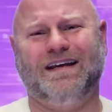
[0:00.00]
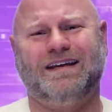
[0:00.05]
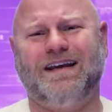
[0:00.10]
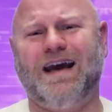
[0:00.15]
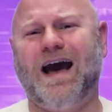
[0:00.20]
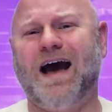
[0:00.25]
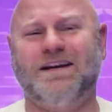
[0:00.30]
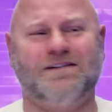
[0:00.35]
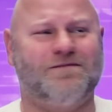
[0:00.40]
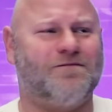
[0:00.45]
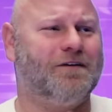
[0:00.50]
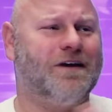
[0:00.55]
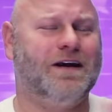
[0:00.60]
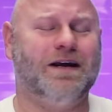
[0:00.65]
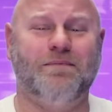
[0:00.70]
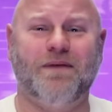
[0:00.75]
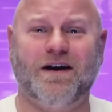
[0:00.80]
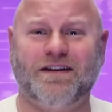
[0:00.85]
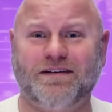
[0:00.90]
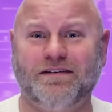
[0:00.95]
guys,
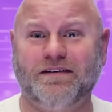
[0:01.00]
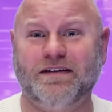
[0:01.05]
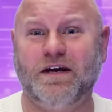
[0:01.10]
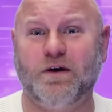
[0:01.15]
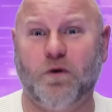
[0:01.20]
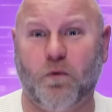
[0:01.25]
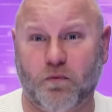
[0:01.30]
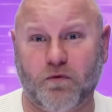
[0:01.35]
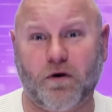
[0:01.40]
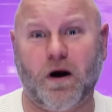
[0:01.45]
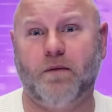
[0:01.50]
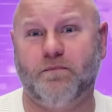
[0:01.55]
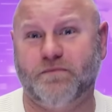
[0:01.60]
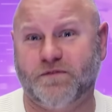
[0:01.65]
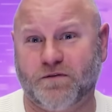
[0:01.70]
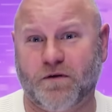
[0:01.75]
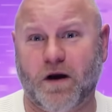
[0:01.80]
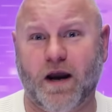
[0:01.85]
forget about the legal problems,